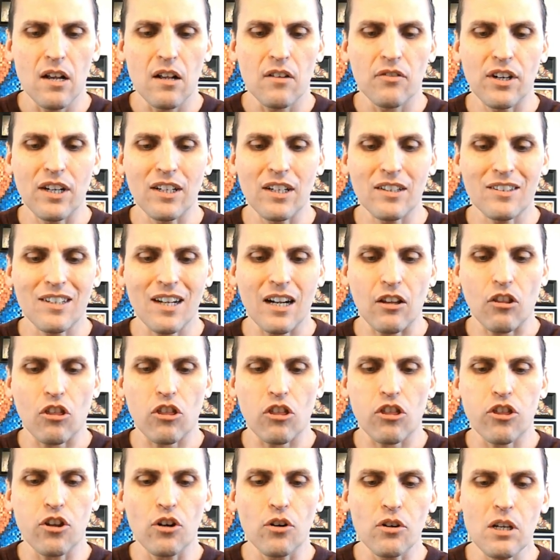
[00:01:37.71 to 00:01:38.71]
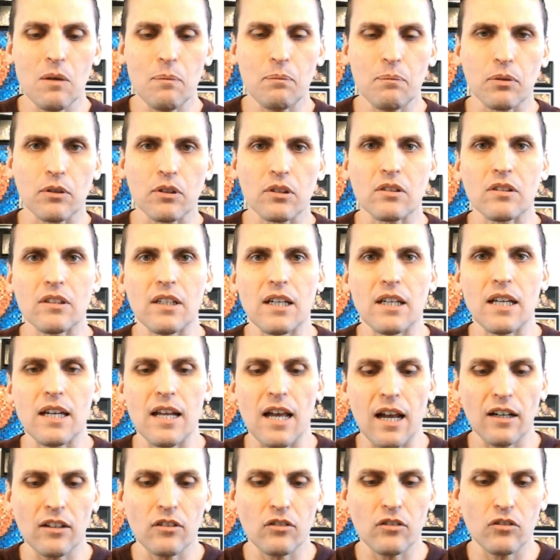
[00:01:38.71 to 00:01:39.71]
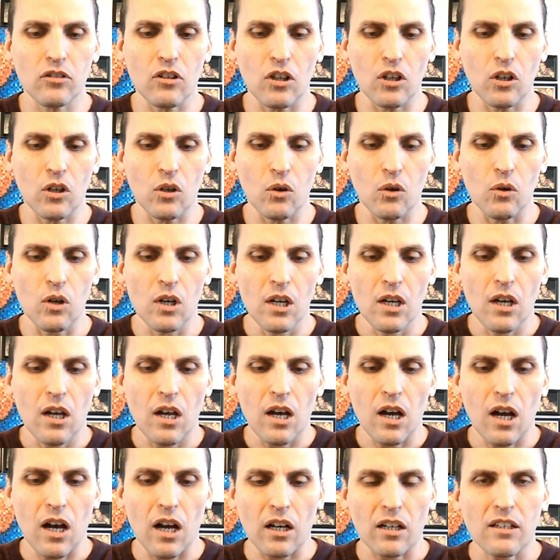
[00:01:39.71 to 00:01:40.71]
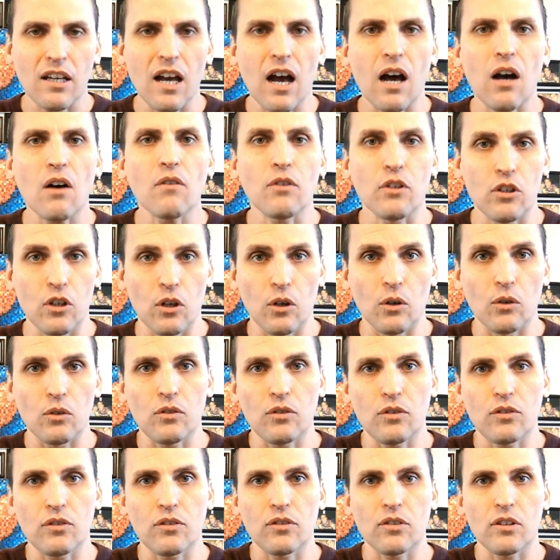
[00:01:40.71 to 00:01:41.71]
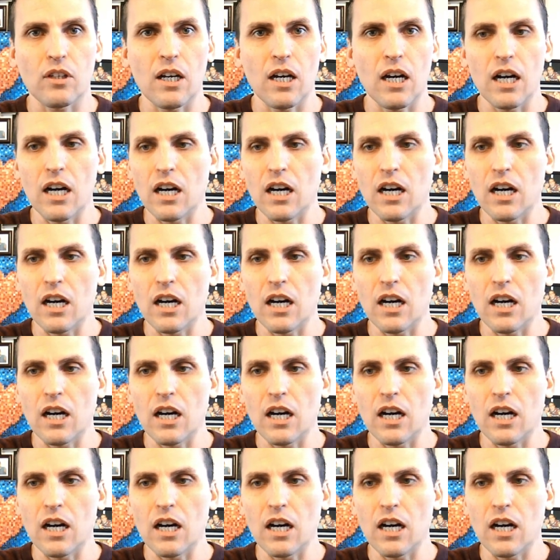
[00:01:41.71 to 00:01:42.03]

Then it's got 30% XO Calvados